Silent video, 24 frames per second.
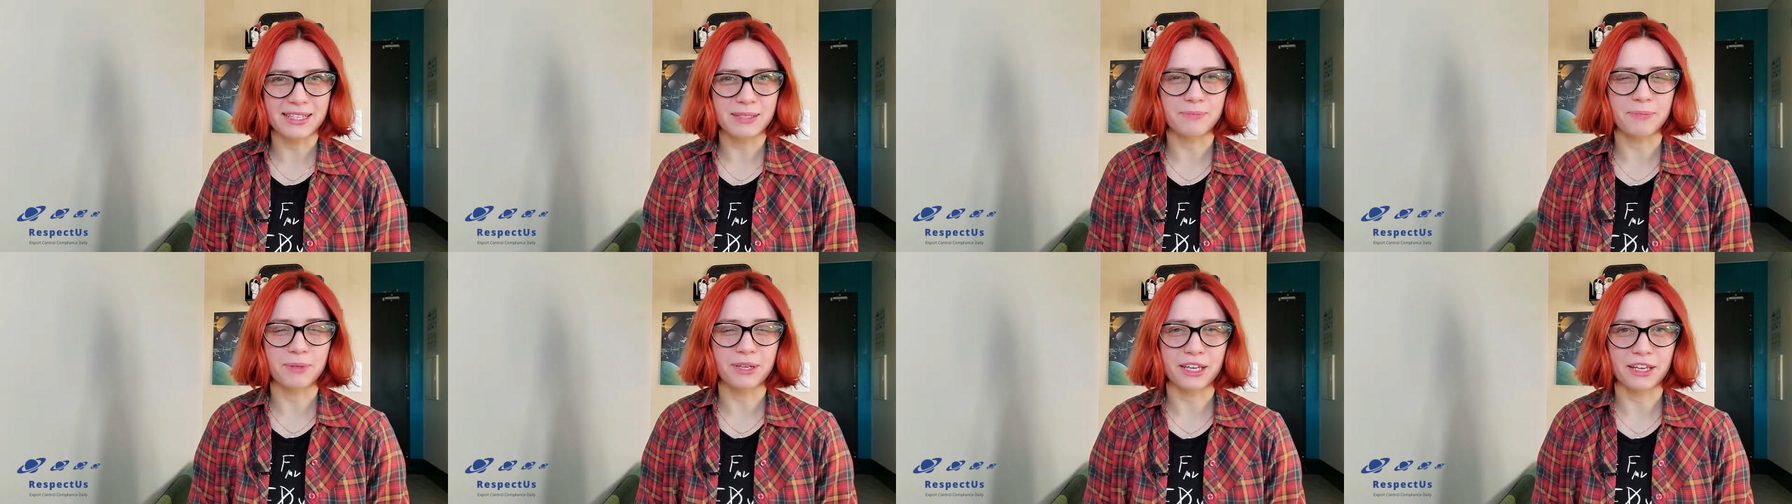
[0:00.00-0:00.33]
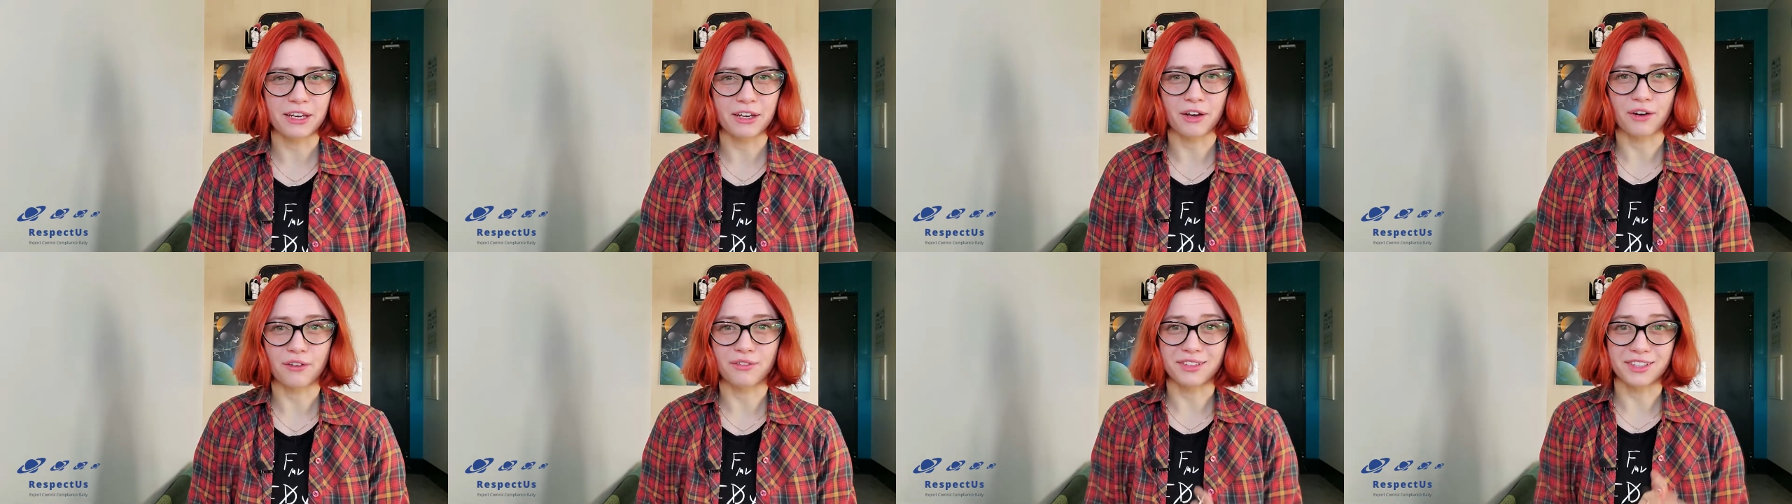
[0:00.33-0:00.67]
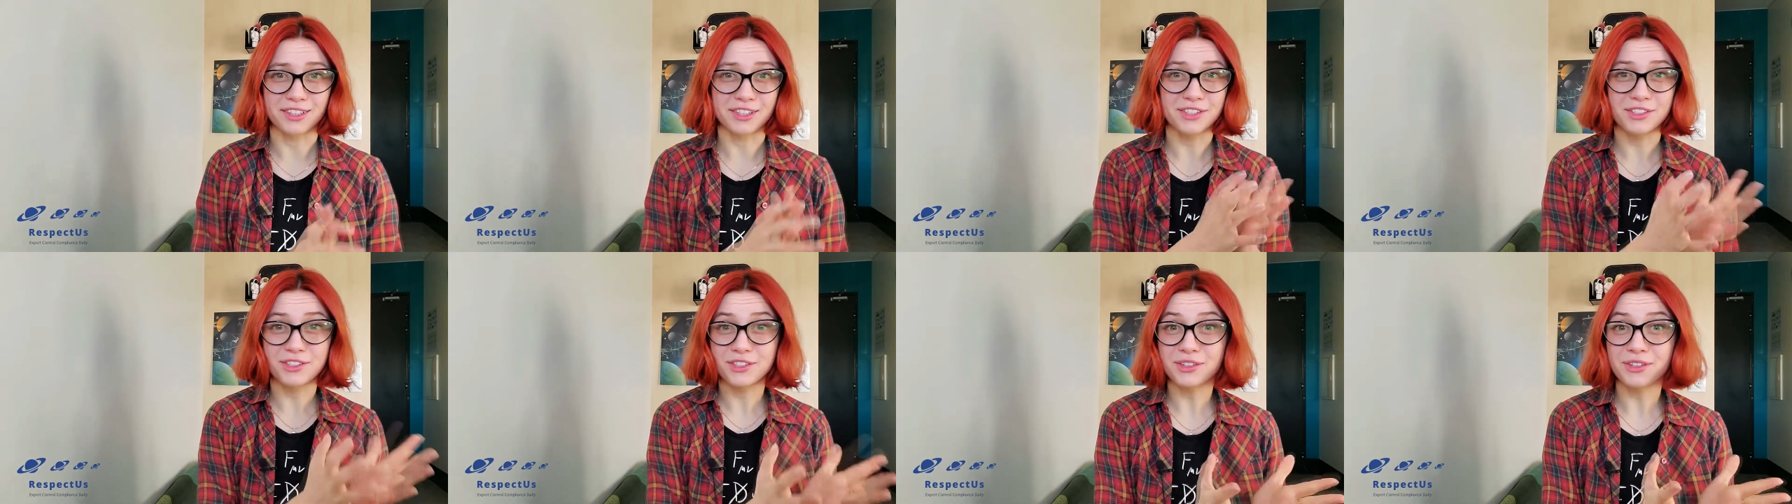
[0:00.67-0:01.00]
beginning of
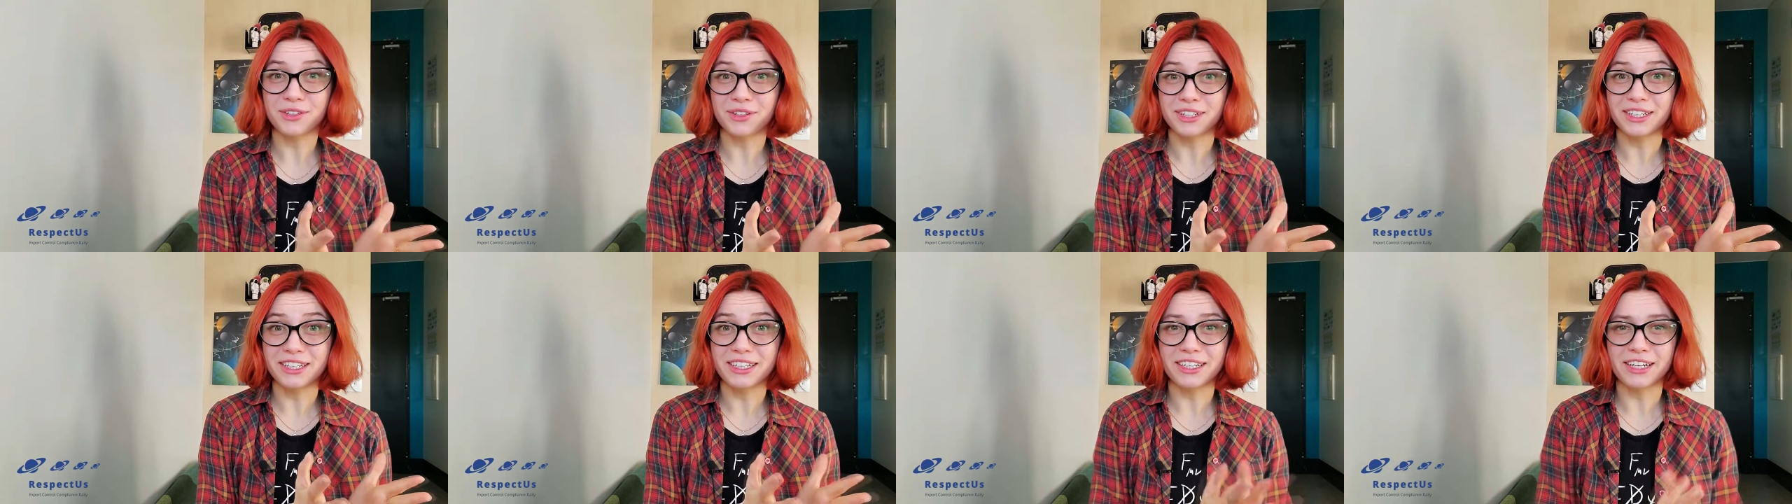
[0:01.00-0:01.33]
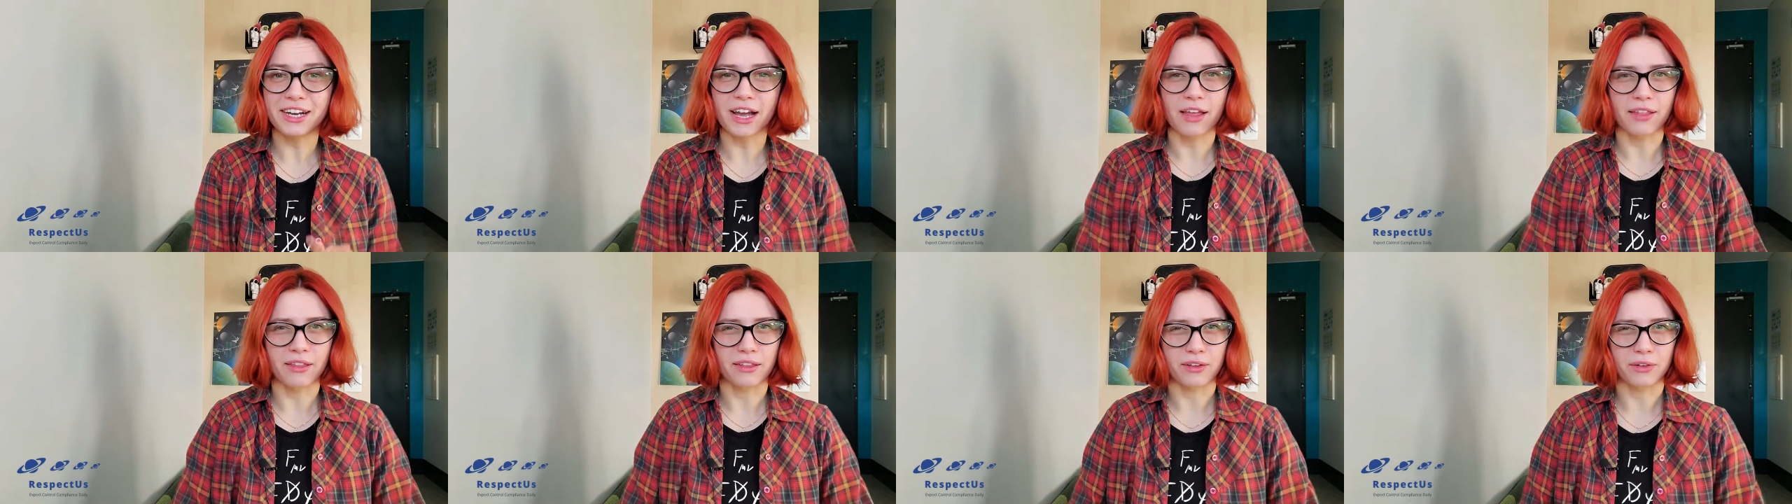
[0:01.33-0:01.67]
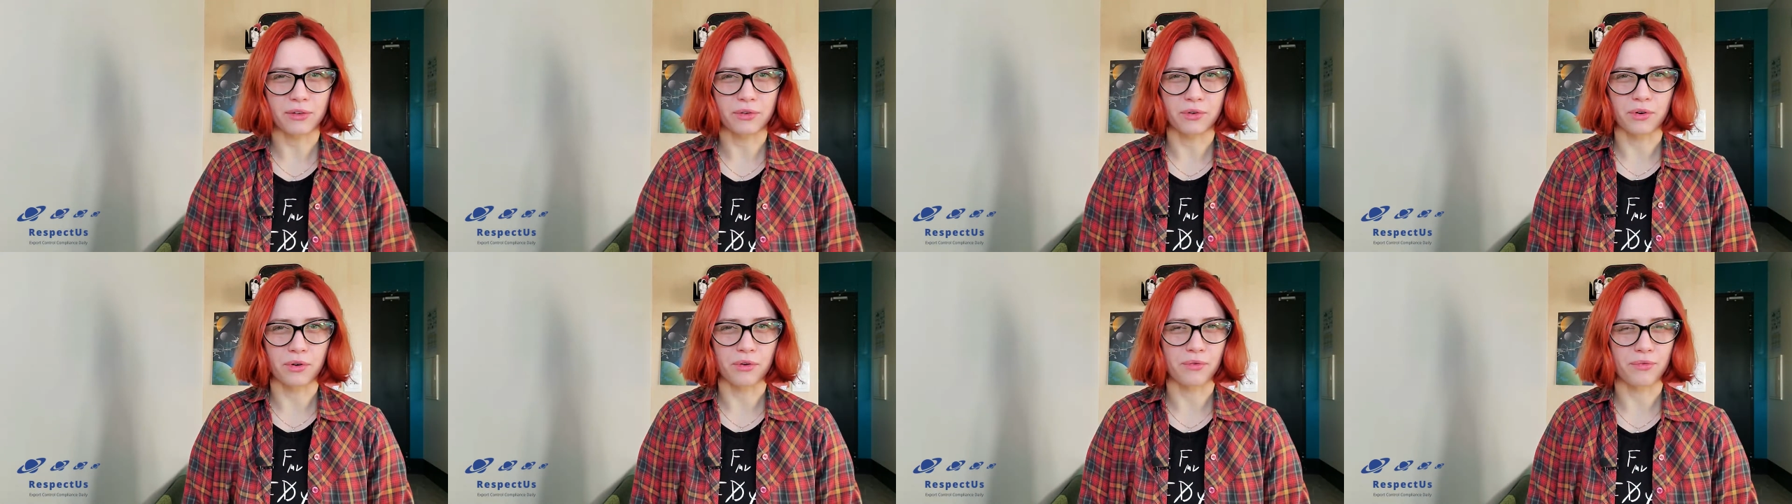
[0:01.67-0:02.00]
this new year and that you
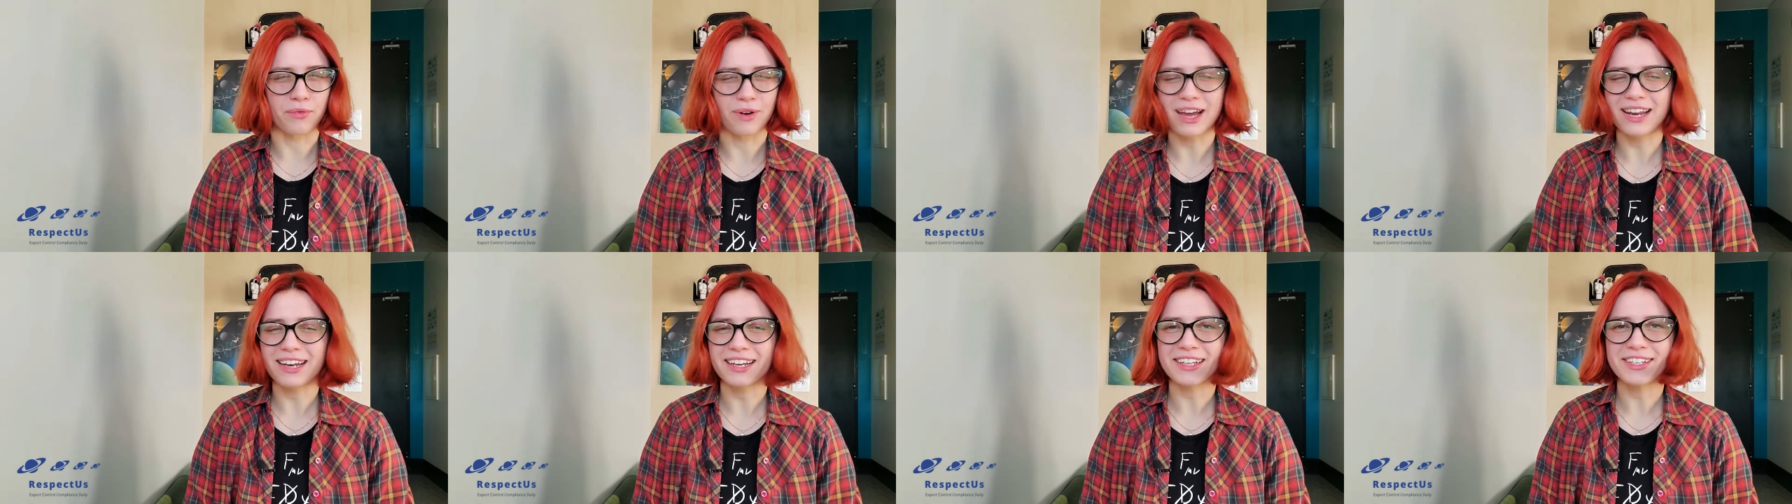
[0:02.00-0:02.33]
are ready